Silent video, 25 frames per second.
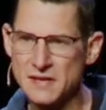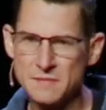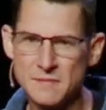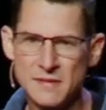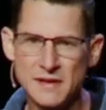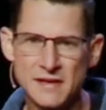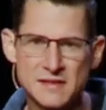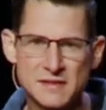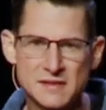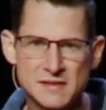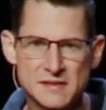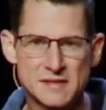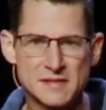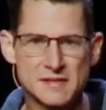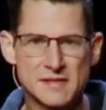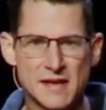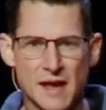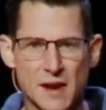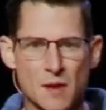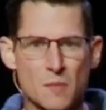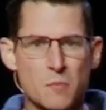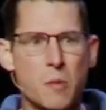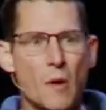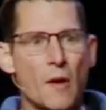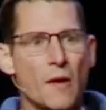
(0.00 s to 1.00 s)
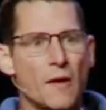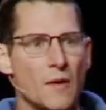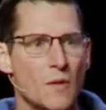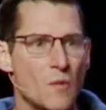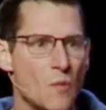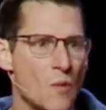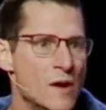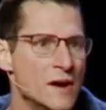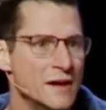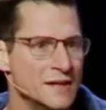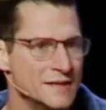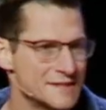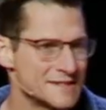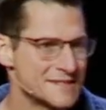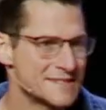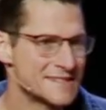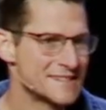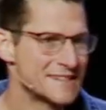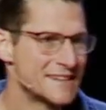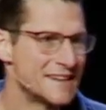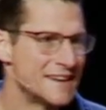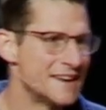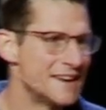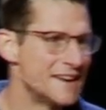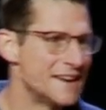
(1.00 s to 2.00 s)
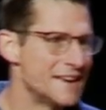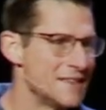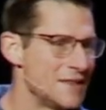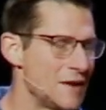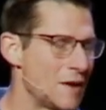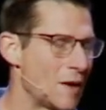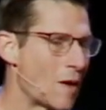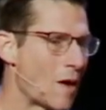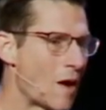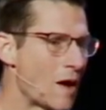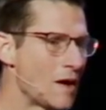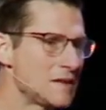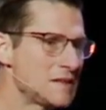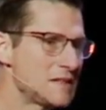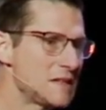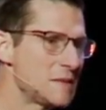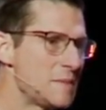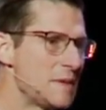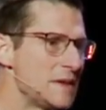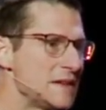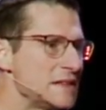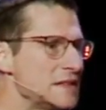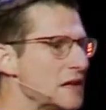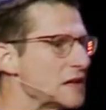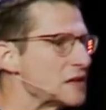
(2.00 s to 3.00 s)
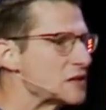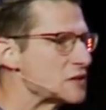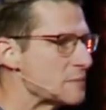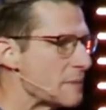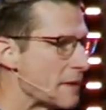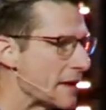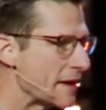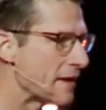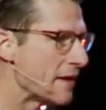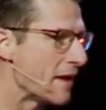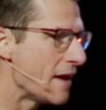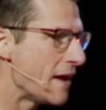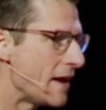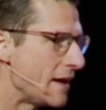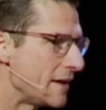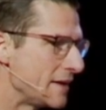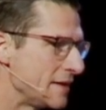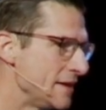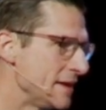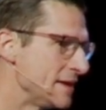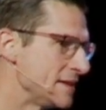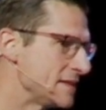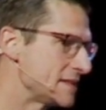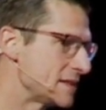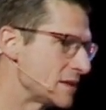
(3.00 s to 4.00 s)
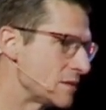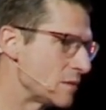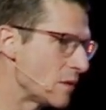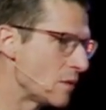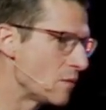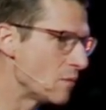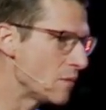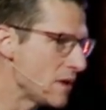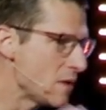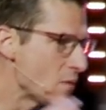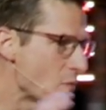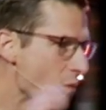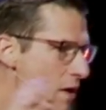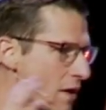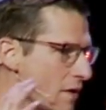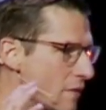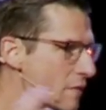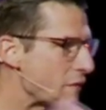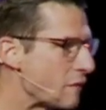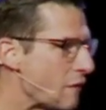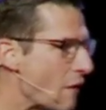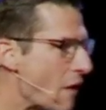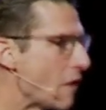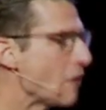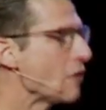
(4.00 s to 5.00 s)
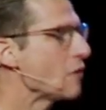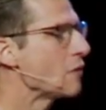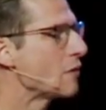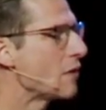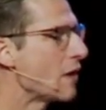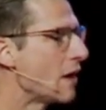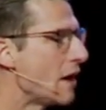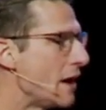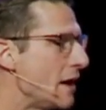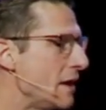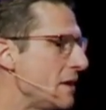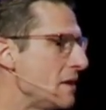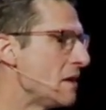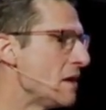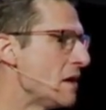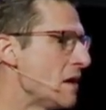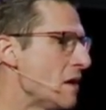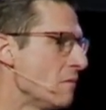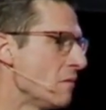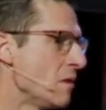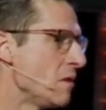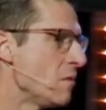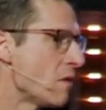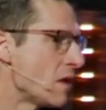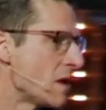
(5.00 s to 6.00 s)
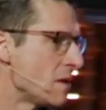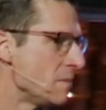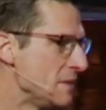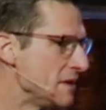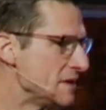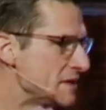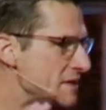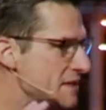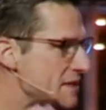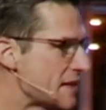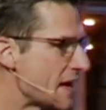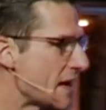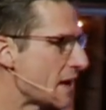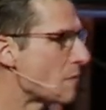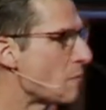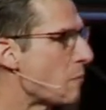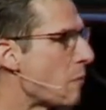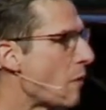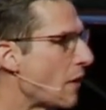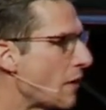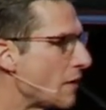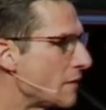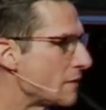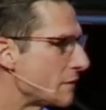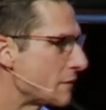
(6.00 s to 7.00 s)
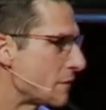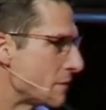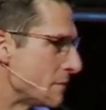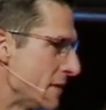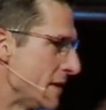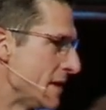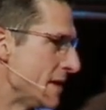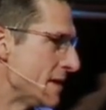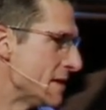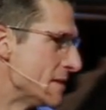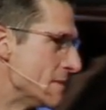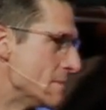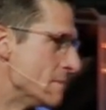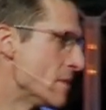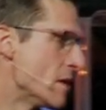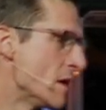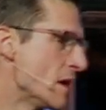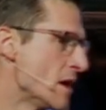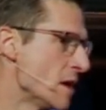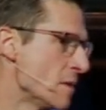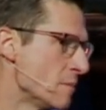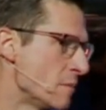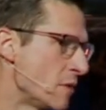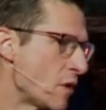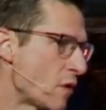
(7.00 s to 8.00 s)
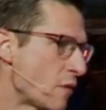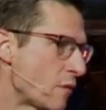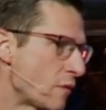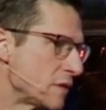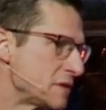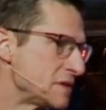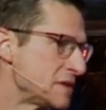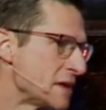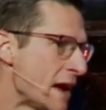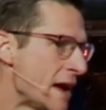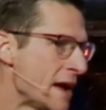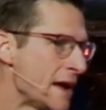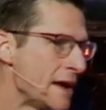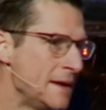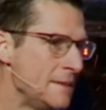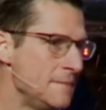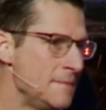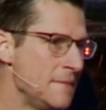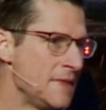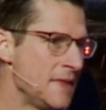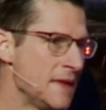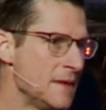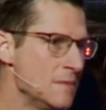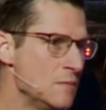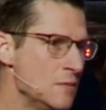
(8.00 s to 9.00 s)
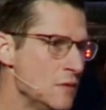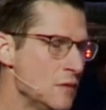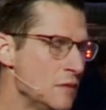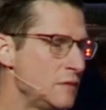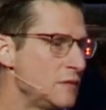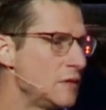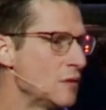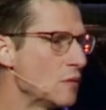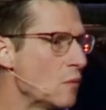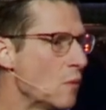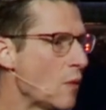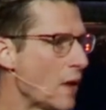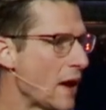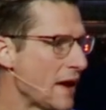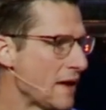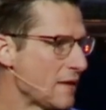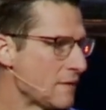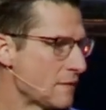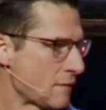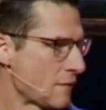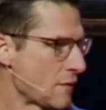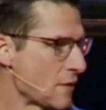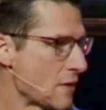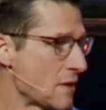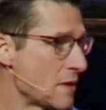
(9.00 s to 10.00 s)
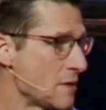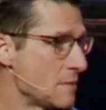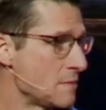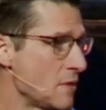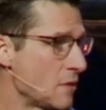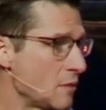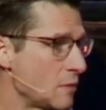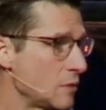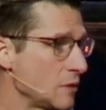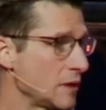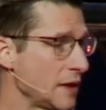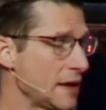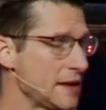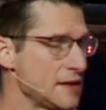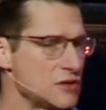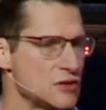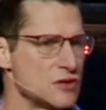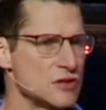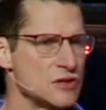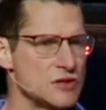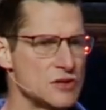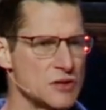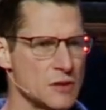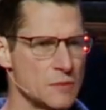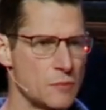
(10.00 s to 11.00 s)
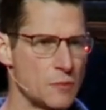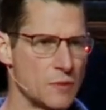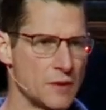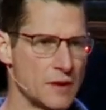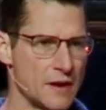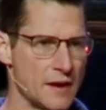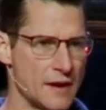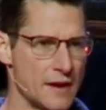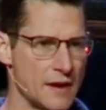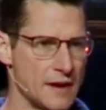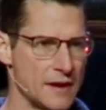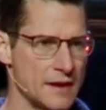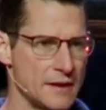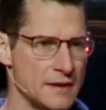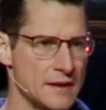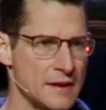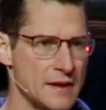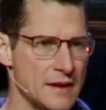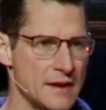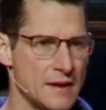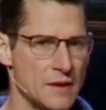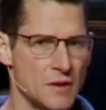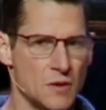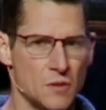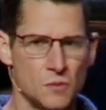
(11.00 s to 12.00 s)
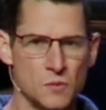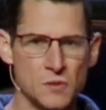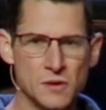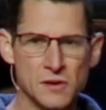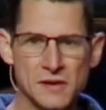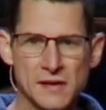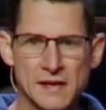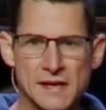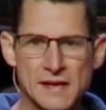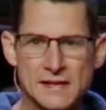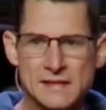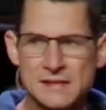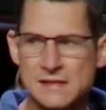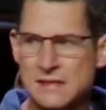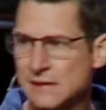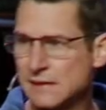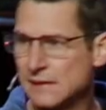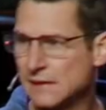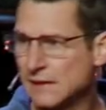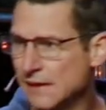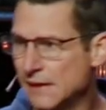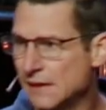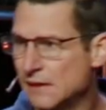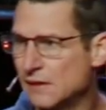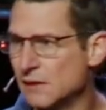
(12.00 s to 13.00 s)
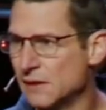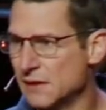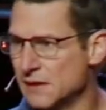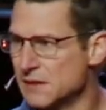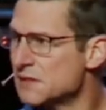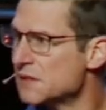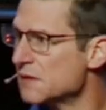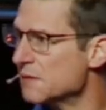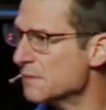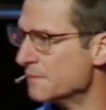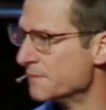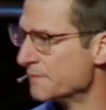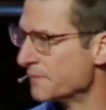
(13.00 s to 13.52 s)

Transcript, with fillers: means set apart ones. Their hearts had been touched by God, and they said, We want to follow God. We want to be set apart from Him. But over time, they moved away from a relationship with God really into legalism